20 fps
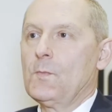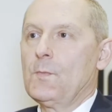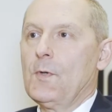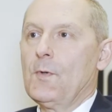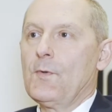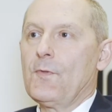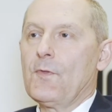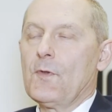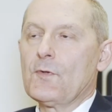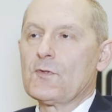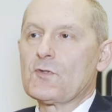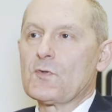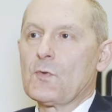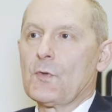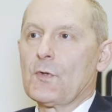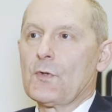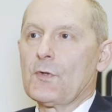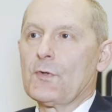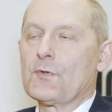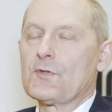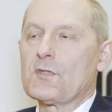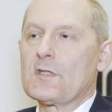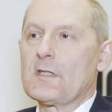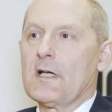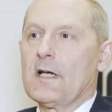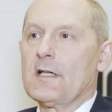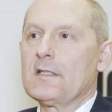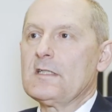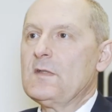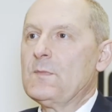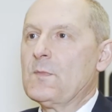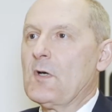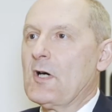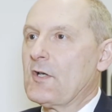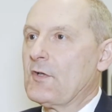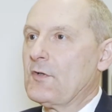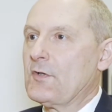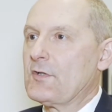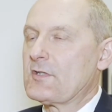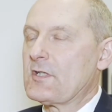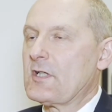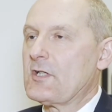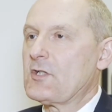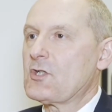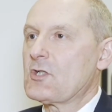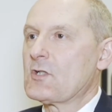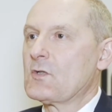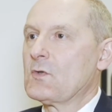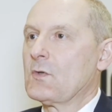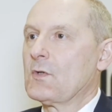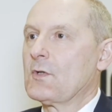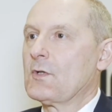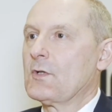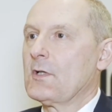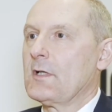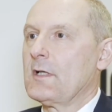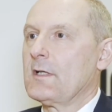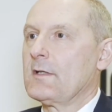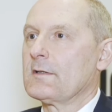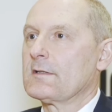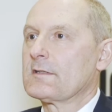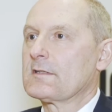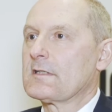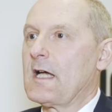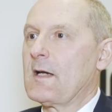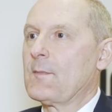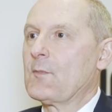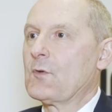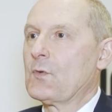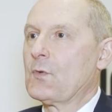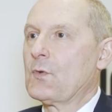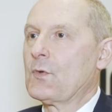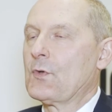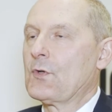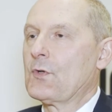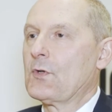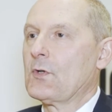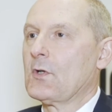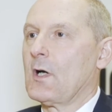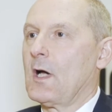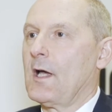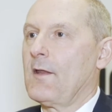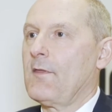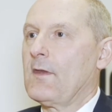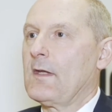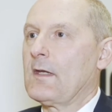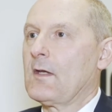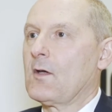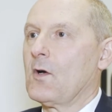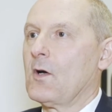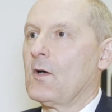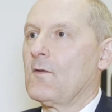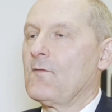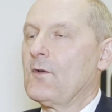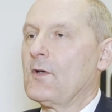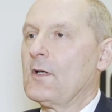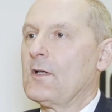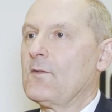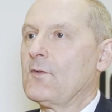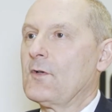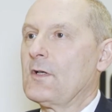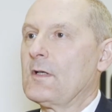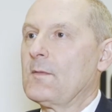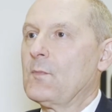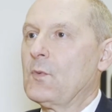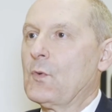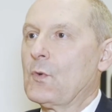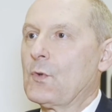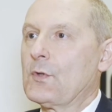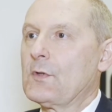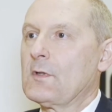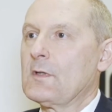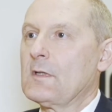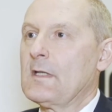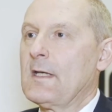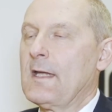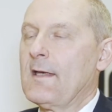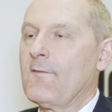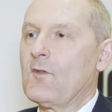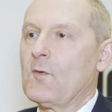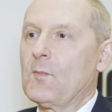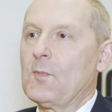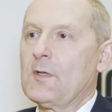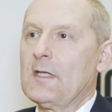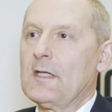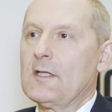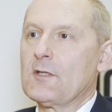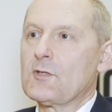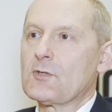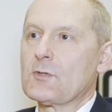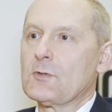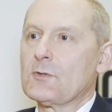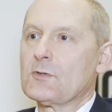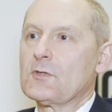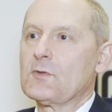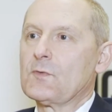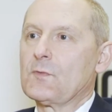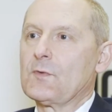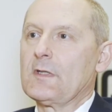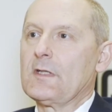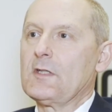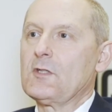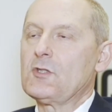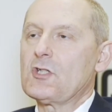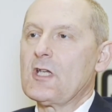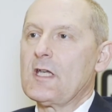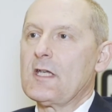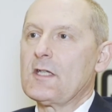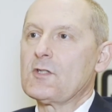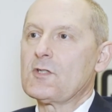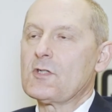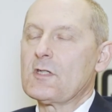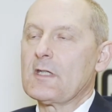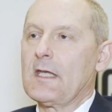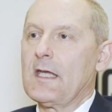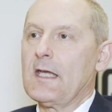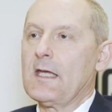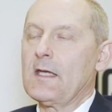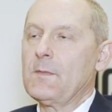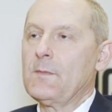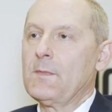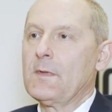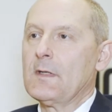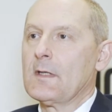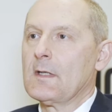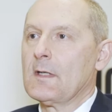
both those orders, the IT modernization order and the cyber order, I think are very, very important and have the potential to really change the game.